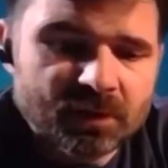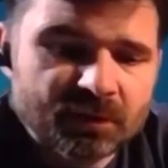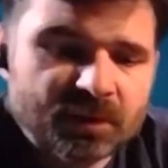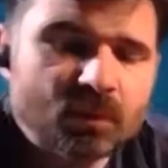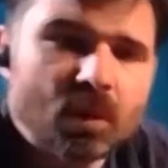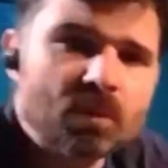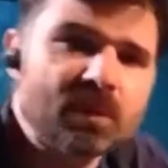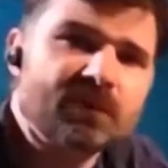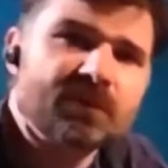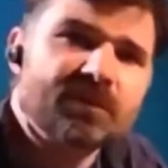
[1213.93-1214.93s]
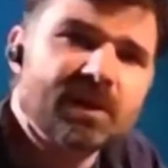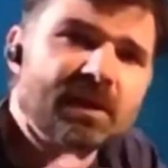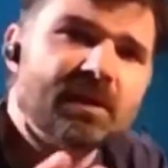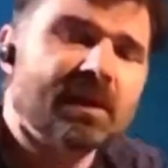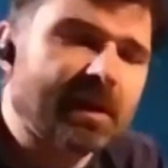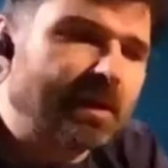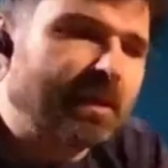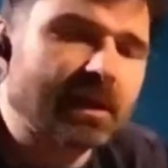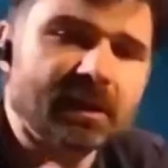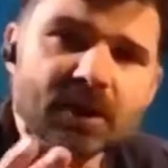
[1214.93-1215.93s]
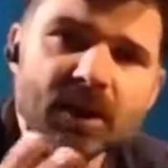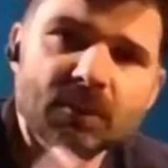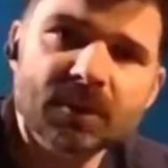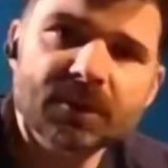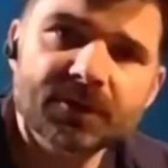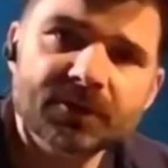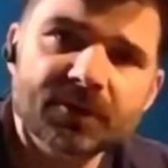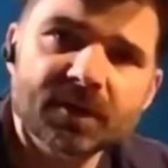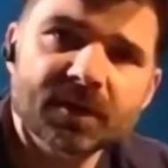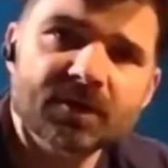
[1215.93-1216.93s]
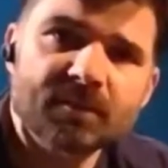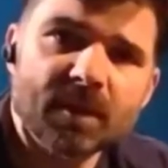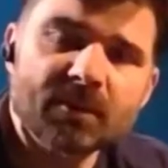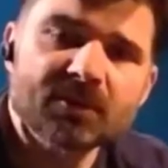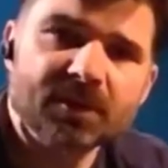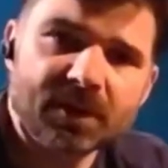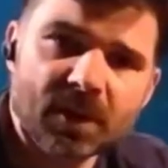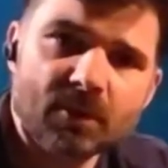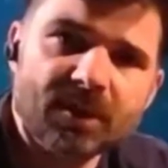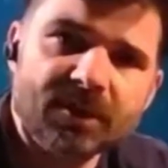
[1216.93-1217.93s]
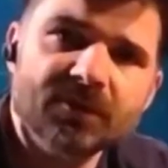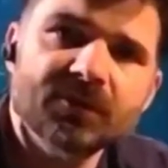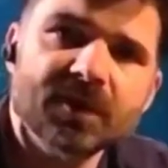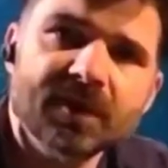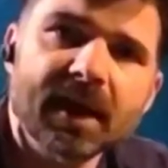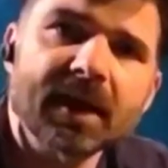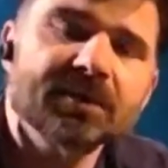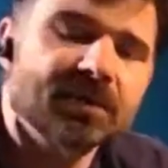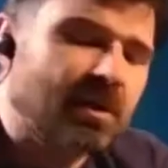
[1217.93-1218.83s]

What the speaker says: So what we've seen there, and I don't know whether you could see those bubbles, and I don't know whether you can see that